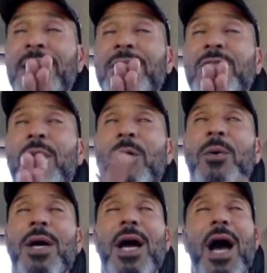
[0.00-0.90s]
And
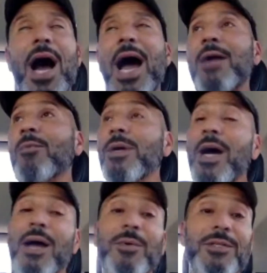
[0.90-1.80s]
so I
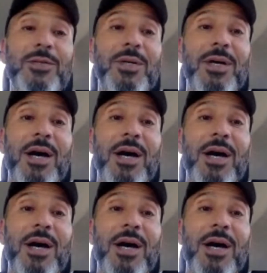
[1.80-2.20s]
was